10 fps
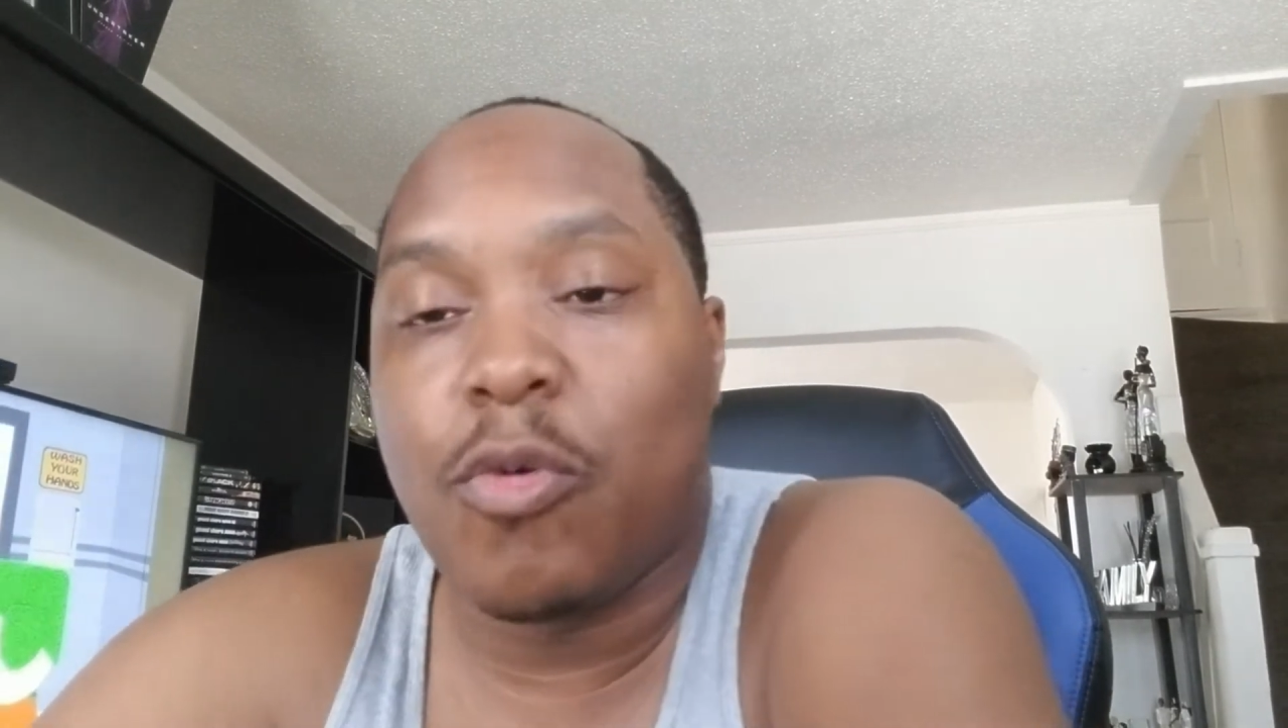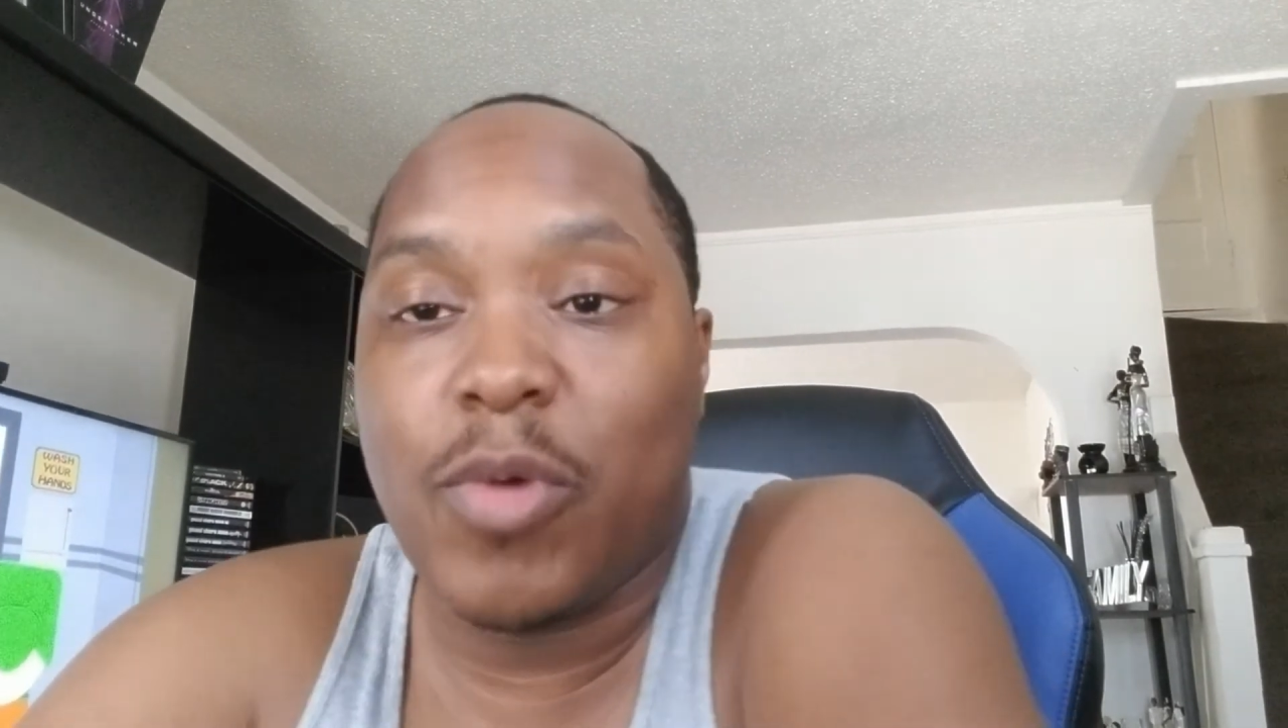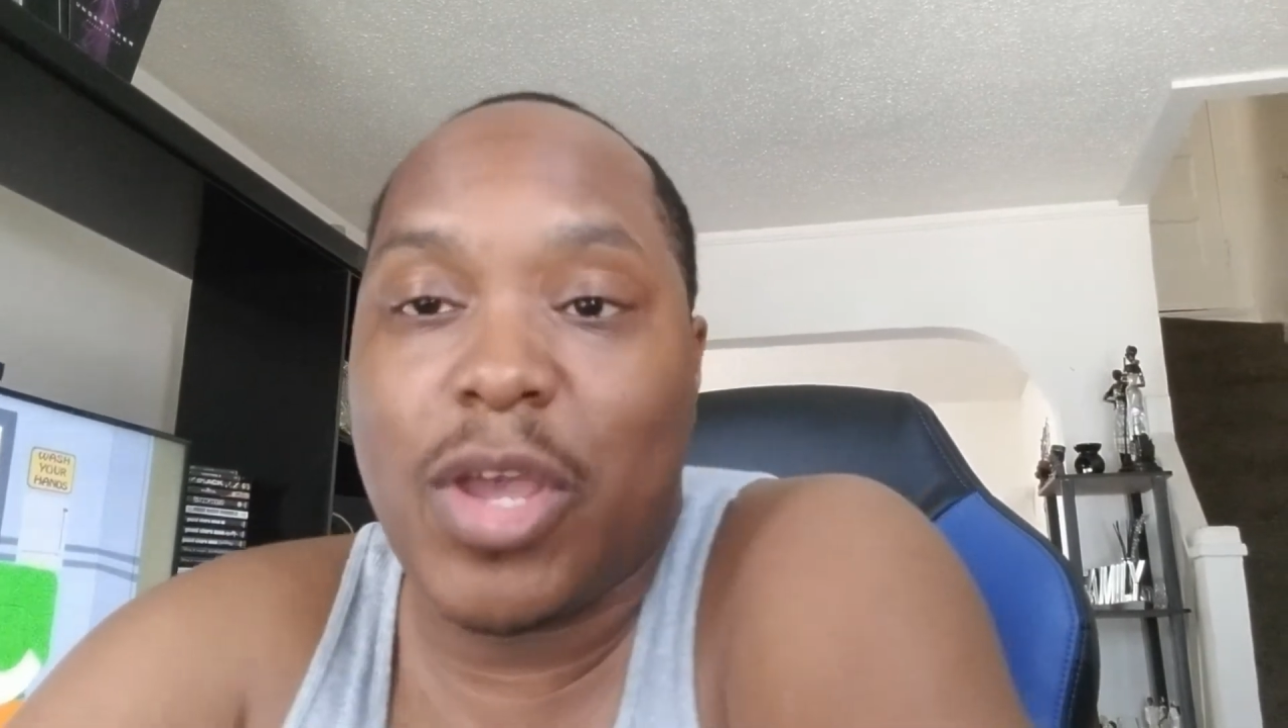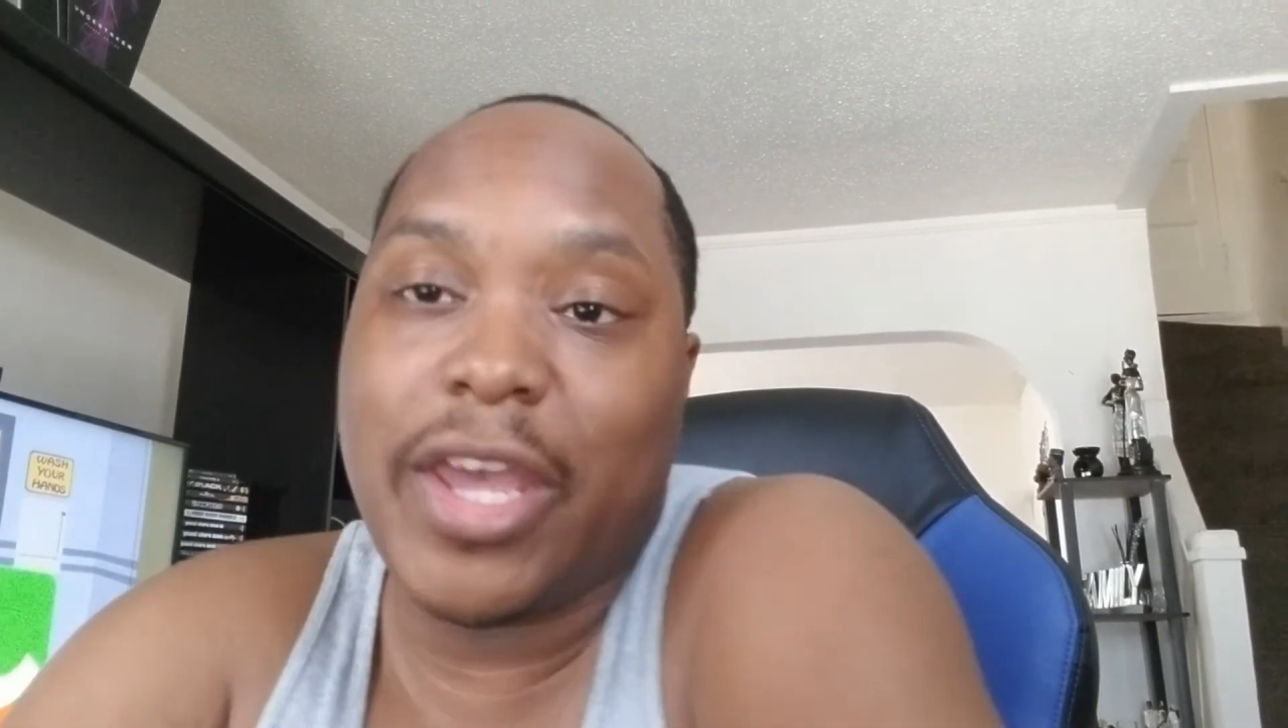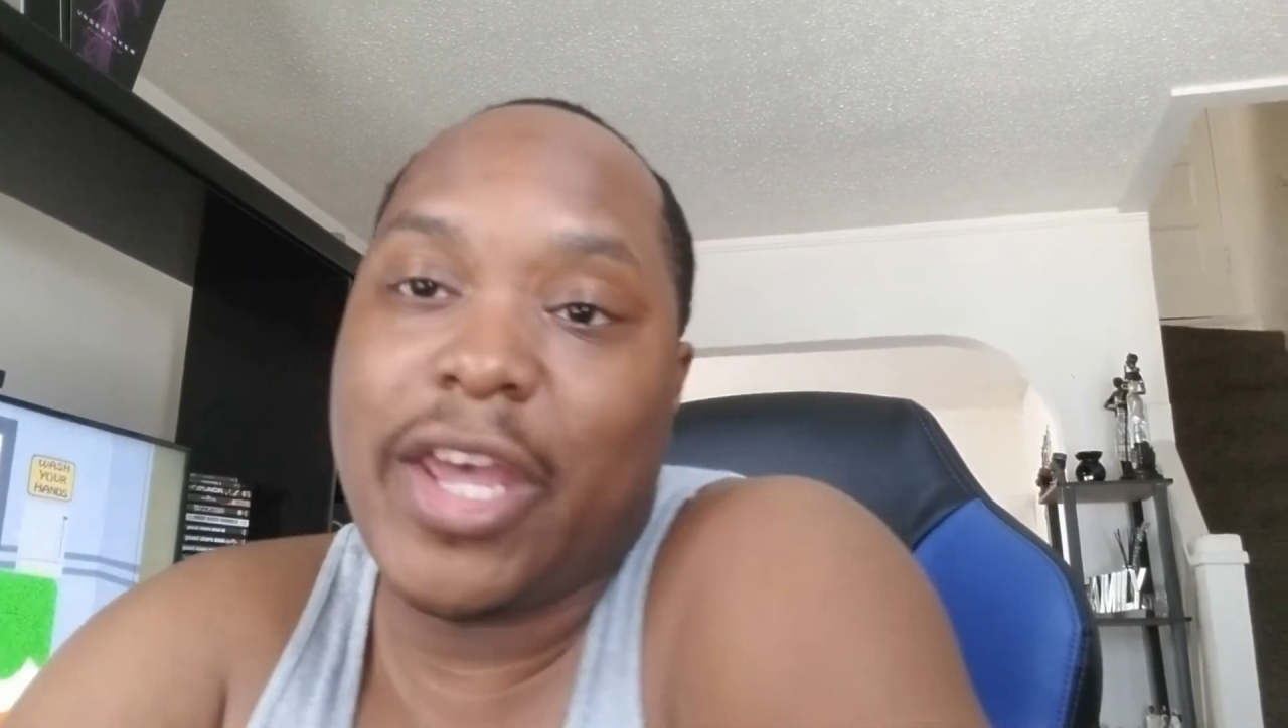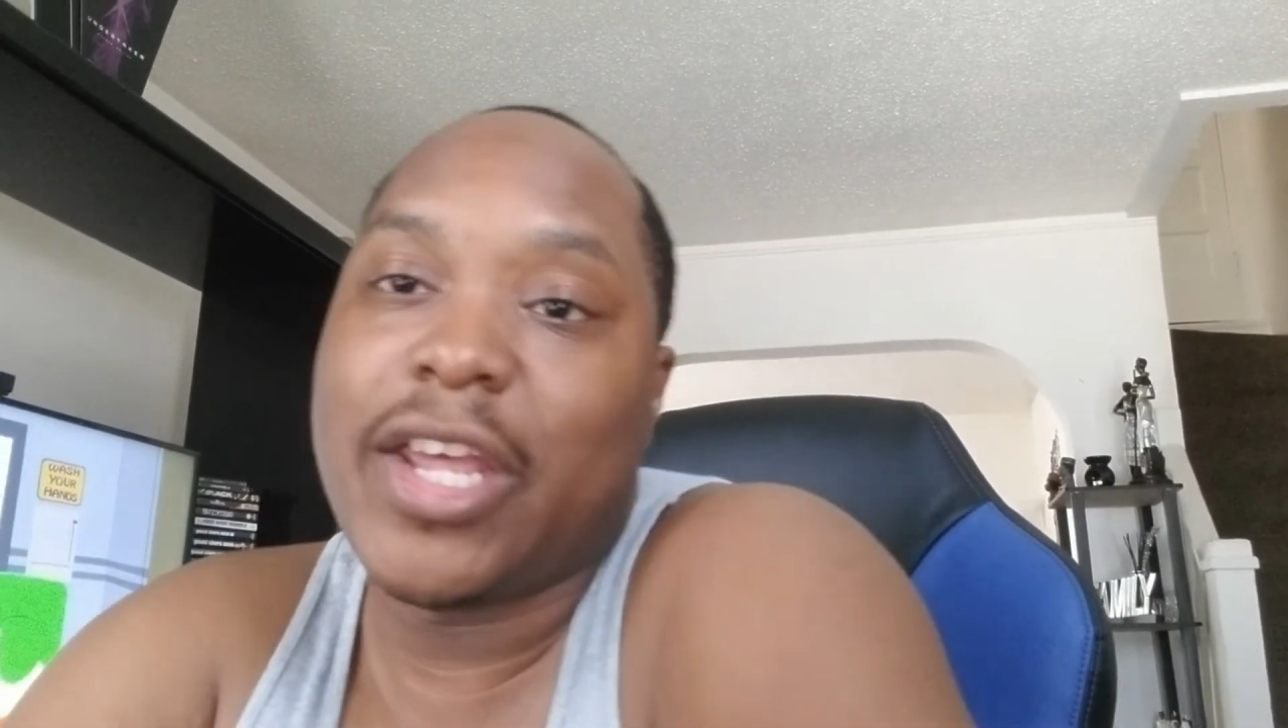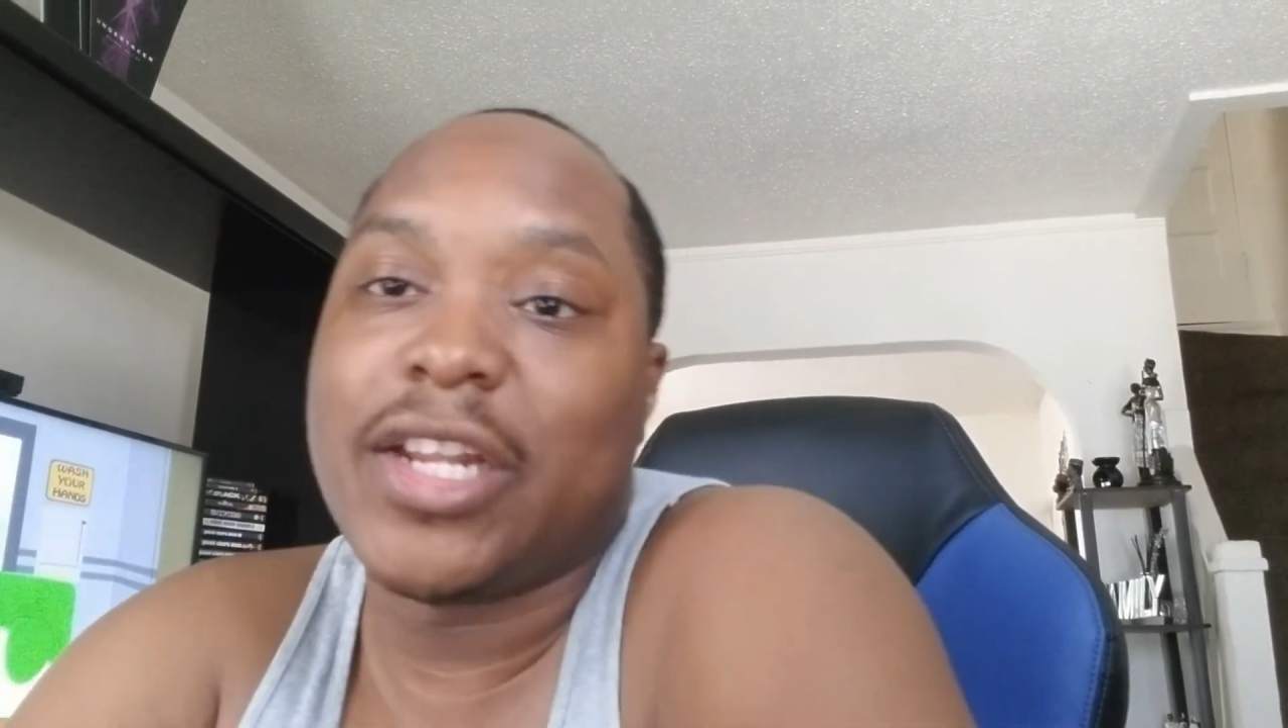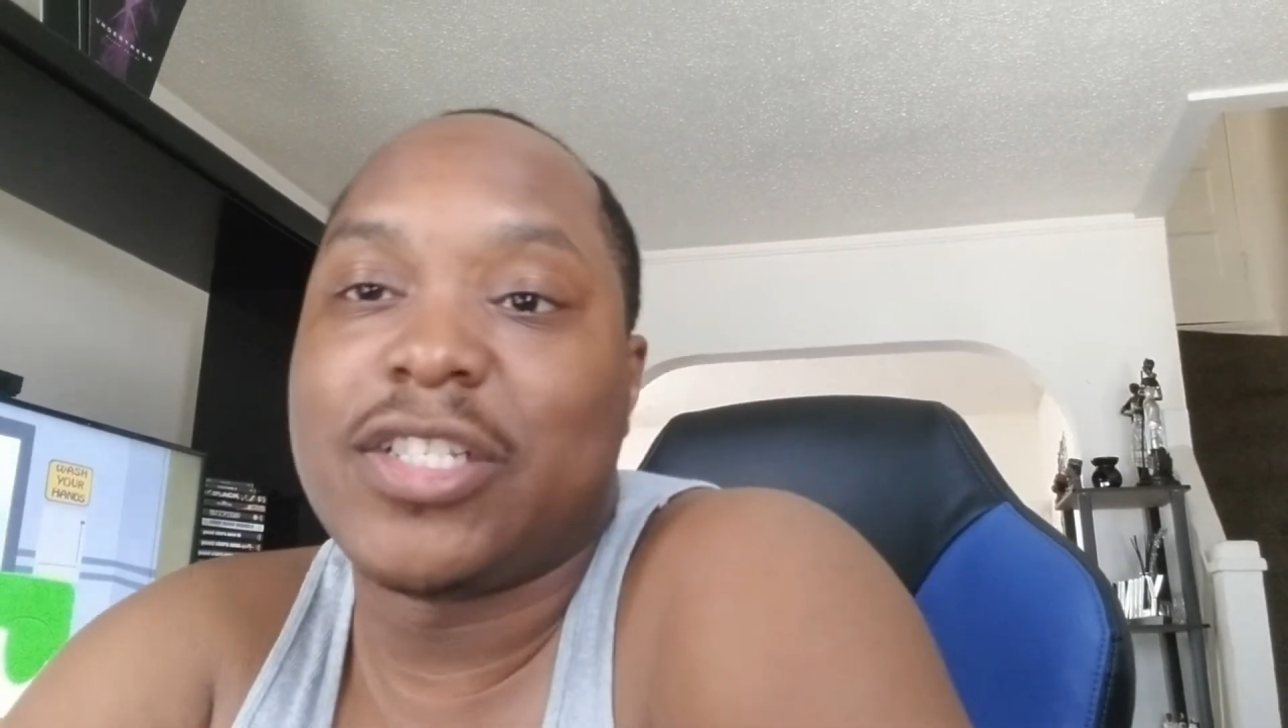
when